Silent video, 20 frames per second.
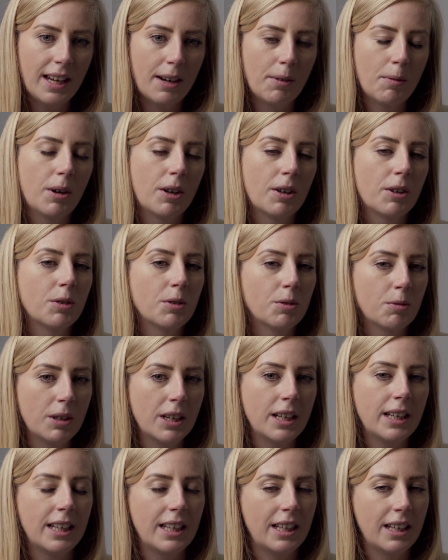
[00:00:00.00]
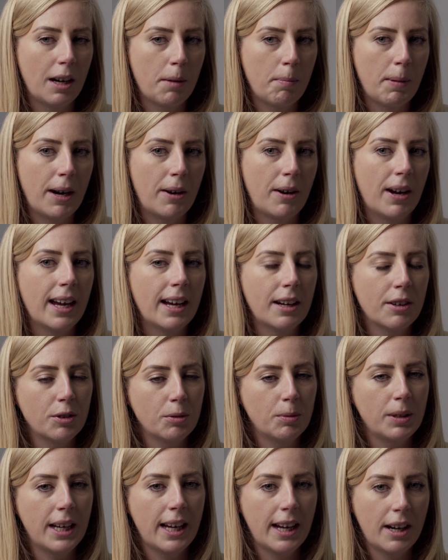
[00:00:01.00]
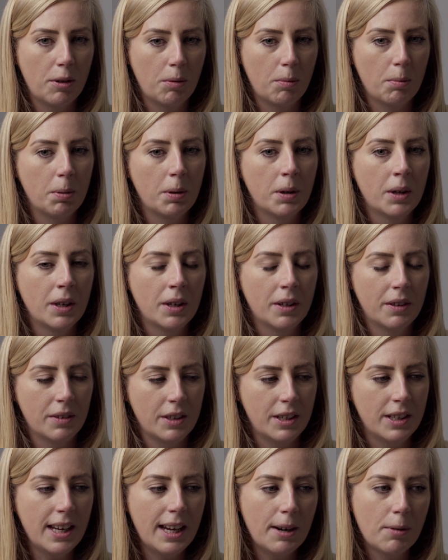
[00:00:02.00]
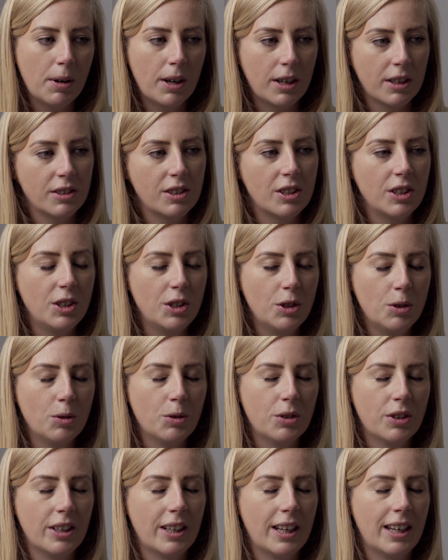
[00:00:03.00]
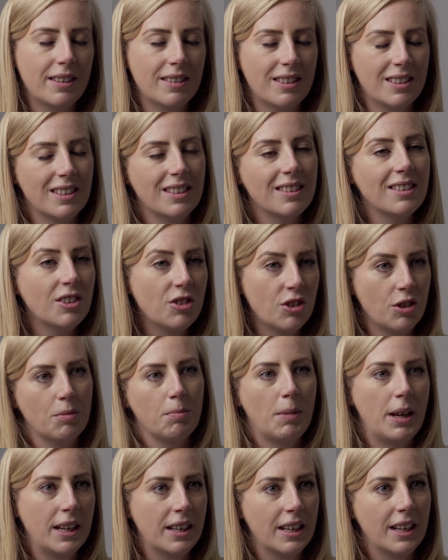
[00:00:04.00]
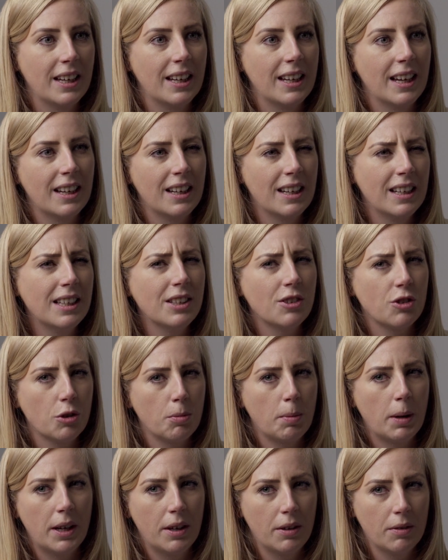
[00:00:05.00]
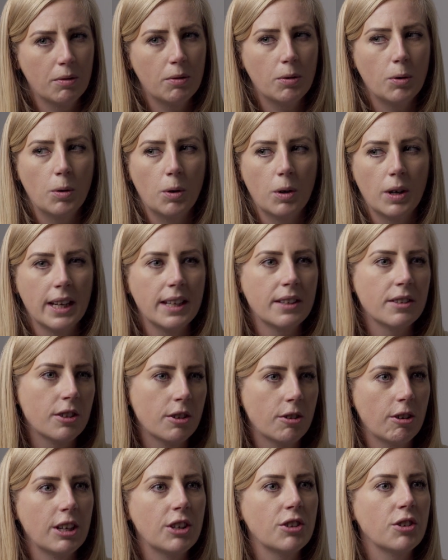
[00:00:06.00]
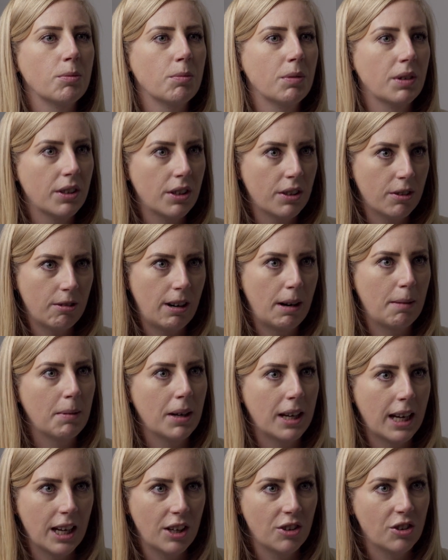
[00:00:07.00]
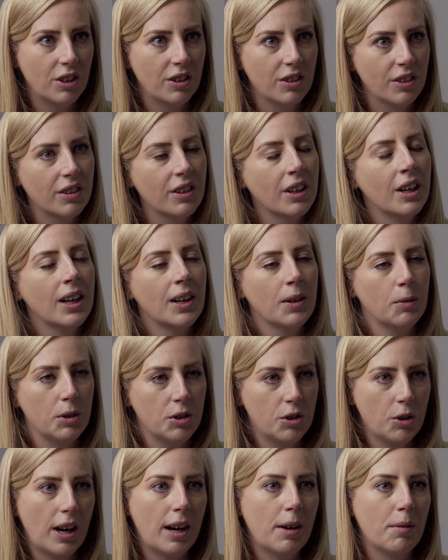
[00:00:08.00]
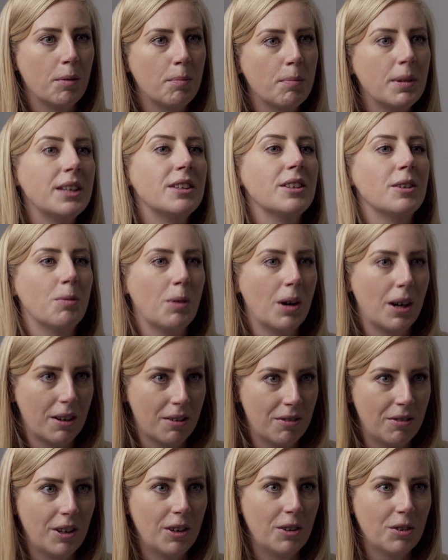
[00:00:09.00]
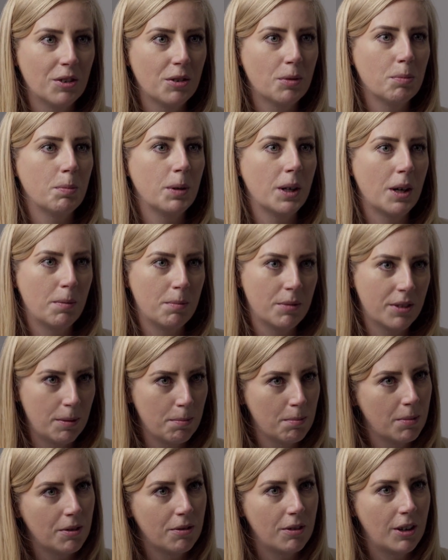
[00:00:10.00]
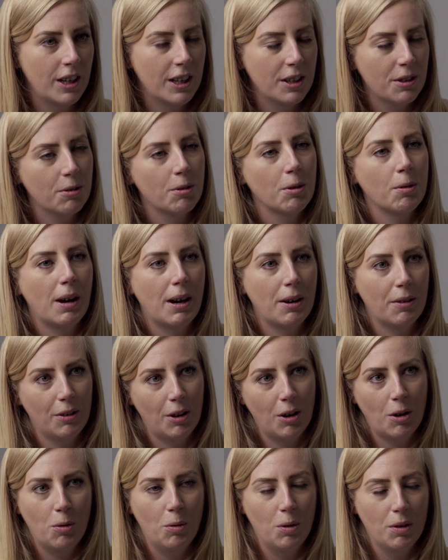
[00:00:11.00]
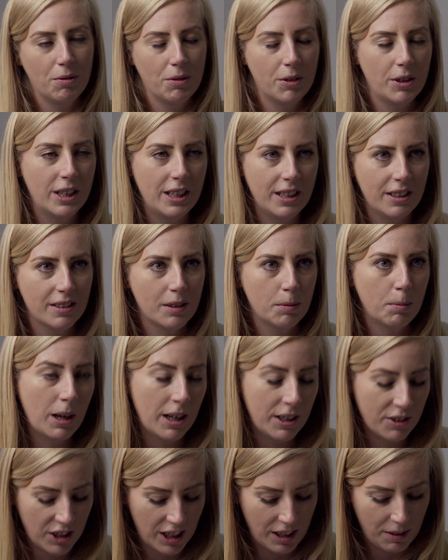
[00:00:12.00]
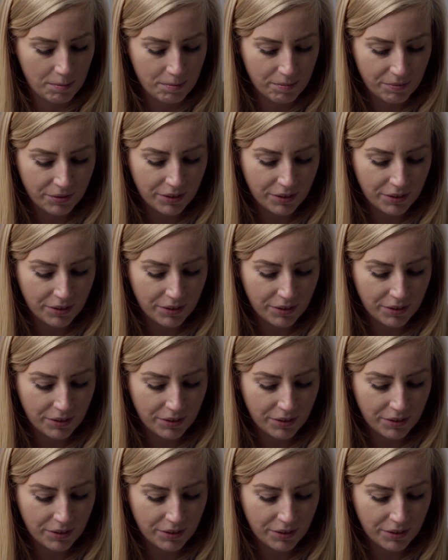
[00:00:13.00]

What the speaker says: network was really about how do we help the network to use it as a decision-making and a linchpin for integration with other applications, which will help the media workflows become simplified throughout the whole of the supply chain.